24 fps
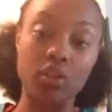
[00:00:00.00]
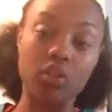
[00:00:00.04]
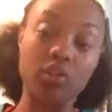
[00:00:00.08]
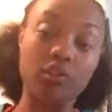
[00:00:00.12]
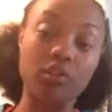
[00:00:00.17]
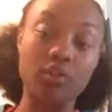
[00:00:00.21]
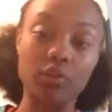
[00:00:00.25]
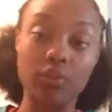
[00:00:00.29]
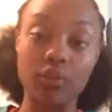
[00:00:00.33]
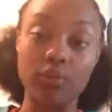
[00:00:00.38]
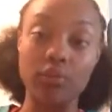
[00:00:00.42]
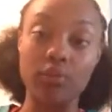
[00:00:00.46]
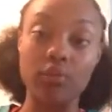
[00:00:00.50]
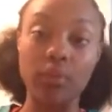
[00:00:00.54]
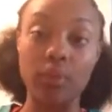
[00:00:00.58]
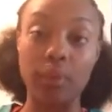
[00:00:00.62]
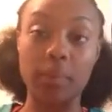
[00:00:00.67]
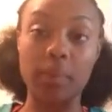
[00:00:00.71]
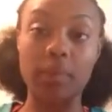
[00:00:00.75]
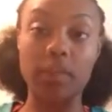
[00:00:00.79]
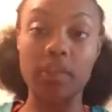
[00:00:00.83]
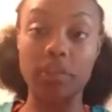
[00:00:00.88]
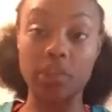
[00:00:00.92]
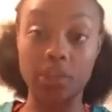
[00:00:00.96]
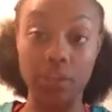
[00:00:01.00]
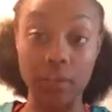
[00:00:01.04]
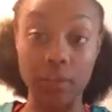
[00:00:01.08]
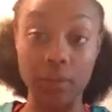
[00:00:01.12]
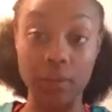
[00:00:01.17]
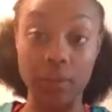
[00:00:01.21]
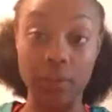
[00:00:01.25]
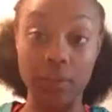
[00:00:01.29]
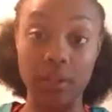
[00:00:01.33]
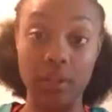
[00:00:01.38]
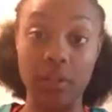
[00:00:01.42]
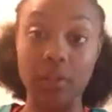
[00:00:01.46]
You feeling a void because you're
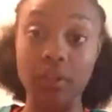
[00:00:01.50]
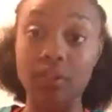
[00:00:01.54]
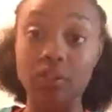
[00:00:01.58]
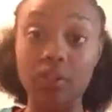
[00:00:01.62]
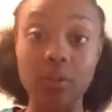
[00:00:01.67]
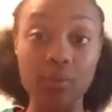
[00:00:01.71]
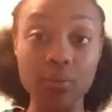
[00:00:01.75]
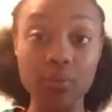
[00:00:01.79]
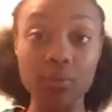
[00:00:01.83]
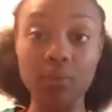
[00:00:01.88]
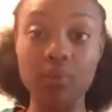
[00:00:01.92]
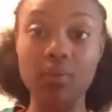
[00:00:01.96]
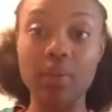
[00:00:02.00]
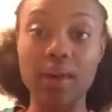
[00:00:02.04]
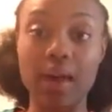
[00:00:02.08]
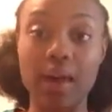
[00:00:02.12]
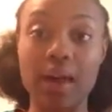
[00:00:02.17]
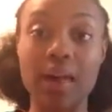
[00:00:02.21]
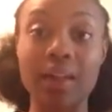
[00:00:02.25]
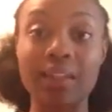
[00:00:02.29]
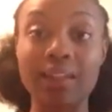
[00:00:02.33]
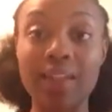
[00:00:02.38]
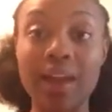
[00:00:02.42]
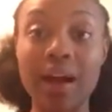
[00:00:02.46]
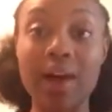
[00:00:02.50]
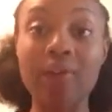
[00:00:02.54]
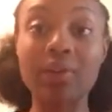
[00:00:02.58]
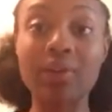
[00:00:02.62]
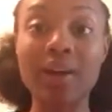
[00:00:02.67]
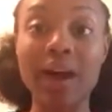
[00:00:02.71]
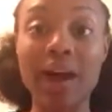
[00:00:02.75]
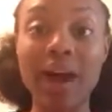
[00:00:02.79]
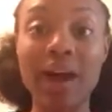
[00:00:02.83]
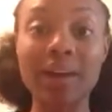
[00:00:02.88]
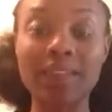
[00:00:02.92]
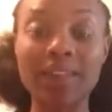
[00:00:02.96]
lonely. Don't do that. Allow
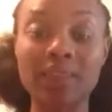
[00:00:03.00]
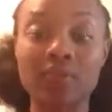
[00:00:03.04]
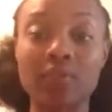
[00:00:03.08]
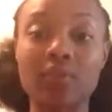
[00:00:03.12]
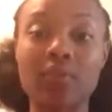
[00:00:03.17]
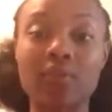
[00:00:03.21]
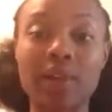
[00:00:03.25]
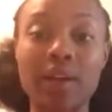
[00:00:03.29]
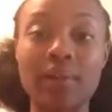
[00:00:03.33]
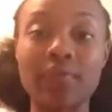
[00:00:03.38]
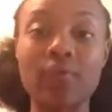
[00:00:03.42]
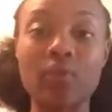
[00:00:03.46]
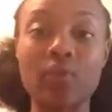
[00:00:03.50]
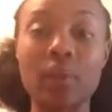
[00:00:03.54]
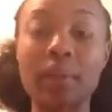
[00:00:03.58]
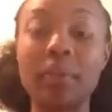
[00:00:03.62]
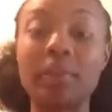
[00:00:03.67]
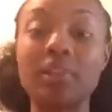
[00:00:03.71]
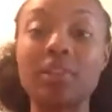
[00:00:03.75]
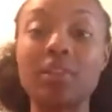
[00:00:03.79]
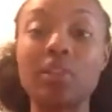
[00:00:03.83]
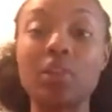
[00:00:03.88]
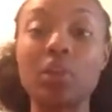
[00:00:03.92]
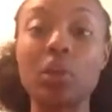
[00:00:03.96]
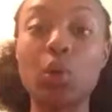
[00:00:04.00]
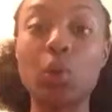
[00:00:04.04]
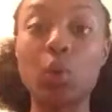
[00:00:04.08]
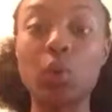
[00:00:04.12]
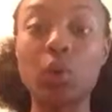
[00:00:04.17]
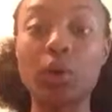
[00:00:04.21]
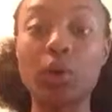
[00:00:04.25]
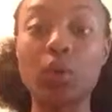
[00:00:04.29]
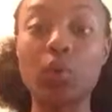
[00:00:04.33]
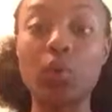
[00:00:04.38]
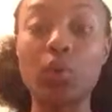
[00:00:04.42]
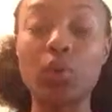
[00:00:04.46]
God to fill that void, because no
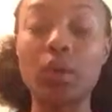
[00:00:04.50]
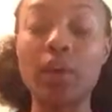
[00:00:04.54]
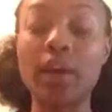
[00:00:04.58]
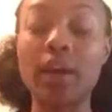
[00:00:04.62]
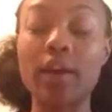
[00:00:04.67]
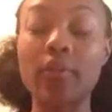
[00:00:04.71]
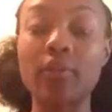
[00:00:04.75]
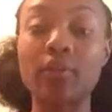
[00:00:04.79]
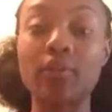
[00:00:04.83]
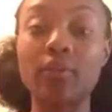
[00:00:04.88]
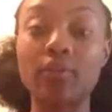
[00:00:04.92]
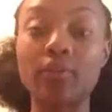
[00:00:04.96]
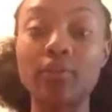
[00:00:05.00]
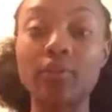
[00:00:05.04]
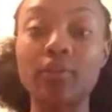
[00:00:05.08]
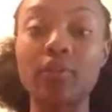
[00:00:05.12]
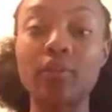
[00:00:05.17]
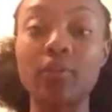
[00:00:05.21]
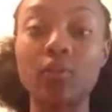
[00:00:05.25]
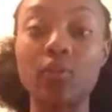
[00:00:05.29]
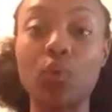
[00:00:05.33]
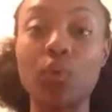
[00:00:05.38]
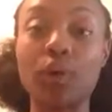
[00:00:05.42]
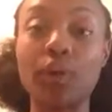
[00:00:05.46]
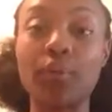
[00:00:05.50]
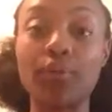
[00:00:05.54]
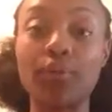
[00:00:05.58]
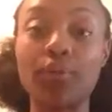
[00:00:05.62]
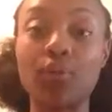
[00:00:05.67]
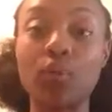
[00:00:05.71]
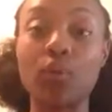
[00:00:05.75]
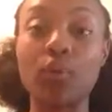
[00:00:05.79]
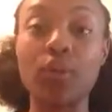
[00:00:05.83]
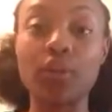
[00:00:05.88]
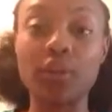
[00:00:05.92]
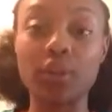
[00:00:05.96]
one will ever fill the void
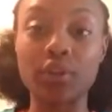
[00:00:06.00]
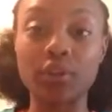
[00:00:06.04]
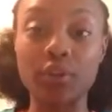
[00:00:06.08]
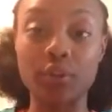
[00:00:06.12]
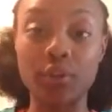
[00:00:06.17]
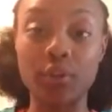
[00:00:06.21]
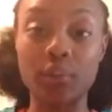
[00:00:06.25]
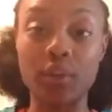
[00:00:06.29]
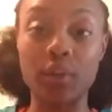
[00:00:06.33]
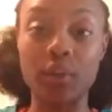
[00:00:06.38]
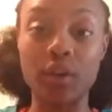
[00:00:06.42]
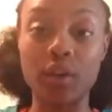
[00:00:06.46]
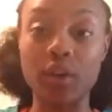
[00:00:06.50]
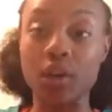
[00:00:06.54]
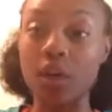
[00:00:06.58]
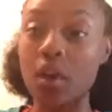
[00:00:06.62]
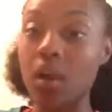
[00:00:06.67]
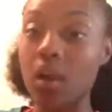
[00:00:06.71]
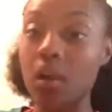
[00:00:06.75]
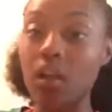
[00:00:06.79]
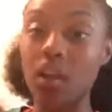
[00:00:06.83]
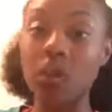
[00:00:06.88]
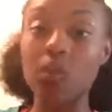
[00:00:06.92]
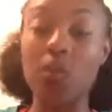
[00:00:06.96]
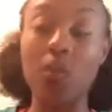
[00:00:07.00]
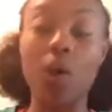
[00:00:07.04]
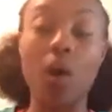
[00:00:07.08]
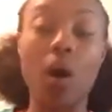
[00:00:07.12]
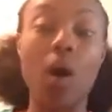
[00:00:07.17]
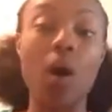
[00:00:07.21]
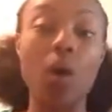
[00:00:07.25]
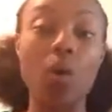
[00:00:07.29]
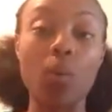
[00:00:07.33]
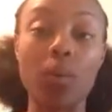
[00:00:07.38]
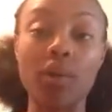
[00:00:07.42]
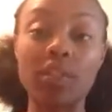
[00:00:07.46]
for you. You will
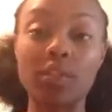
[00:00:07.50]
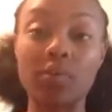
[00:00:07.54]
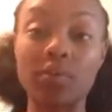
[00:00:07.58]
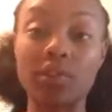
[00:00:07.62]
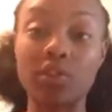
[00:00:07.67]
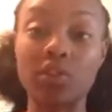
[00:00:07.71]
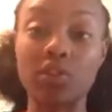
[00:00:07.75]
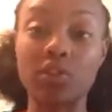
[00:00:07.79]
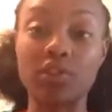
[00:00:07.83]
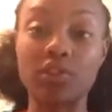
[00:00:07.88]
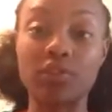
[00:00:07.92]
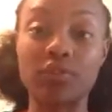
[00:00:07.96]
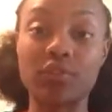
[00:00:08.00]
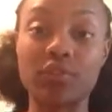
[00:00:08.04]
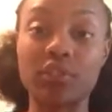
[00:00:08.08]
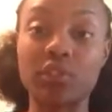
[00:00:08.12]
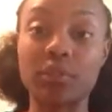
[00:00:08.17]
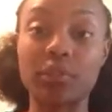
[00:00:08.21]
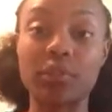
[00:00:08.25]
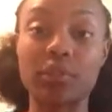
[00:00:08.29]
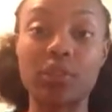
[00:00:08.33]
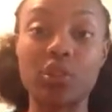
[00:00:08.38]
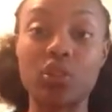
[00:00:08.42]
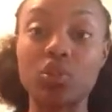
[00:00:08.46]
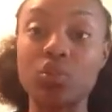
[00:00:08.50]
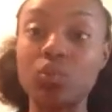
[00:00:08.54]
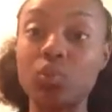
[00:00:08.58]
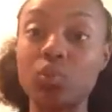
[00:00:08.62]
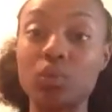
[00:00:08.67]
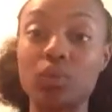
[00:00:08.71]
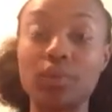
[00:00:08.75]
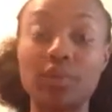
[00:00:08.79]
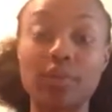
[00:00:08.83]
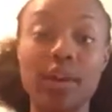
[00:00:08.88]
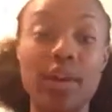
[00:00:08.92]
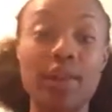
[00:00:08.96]
always be searching for something you
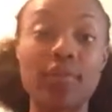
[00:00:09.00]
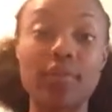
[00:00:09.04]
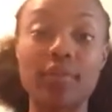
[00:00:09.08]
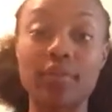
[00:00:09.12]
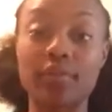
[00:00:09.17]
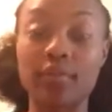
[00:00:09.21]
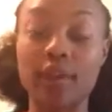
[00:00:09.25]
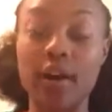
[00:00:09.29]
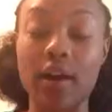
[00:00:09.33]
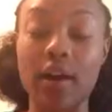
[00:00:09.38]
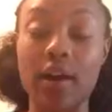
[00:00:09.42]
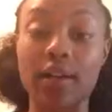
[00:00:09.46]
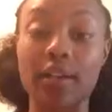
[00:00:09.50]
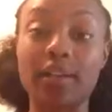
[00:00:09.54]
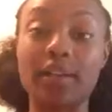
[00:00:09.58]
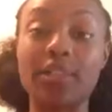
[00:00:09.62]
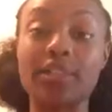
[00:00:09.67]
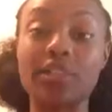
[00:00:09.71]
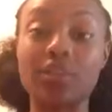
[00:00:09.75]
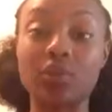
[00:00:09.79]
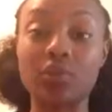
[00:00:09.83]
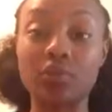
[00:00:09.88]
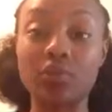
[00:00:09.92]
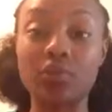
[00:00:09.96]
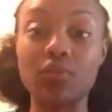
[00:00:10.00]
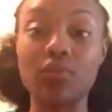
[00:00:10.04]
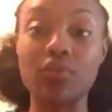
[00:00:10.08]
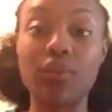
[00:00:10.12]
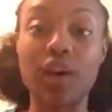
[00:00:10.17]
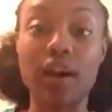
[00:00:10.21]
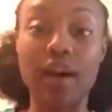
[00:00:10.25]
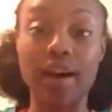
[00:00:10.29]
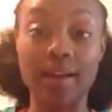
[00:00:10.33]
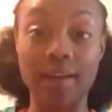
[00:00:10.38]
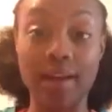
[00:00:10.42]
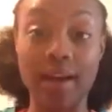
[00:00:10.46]
will never find until you
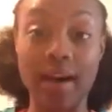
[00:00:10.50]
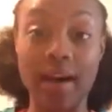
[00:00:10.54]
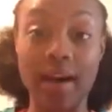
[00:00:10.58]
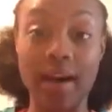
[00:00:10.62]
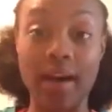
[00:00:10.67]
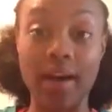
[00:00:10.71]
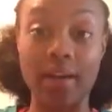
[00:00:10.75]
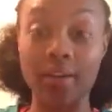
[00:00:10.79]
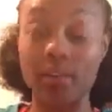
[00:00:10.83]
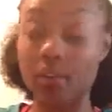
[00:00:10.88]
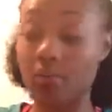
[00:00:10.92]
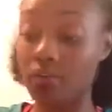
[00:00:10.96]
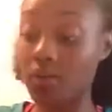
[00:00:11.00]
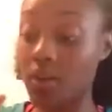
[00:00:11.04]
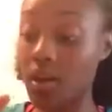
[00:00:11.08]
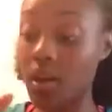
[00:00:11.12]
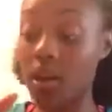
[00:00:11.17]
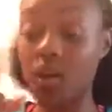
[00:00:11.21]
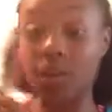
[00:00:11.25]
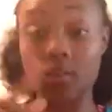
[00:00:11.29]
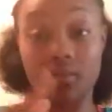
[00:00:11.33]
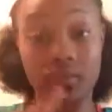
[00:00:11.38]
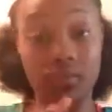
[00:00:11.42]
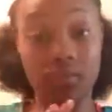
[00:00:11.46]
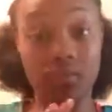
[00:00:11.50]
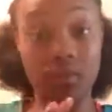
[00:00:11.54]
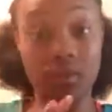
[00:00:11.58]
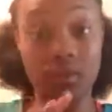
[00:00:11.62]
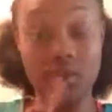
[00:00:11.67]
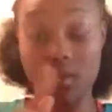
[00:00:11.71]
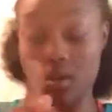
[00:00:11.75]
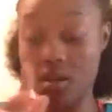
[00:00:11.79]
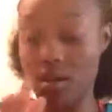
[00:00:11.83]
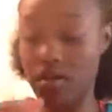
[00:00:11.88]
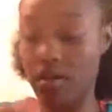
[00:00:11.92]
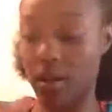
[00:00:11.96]
find God. Okay?
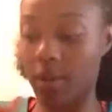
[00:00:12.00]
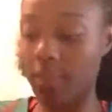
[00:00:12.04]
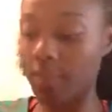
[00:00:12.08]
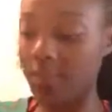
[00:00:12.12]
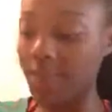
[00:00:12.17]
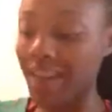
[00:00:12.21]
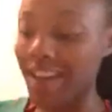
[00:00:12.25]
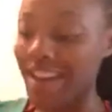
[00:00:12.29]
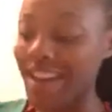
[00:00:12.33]
Yeah. Okay.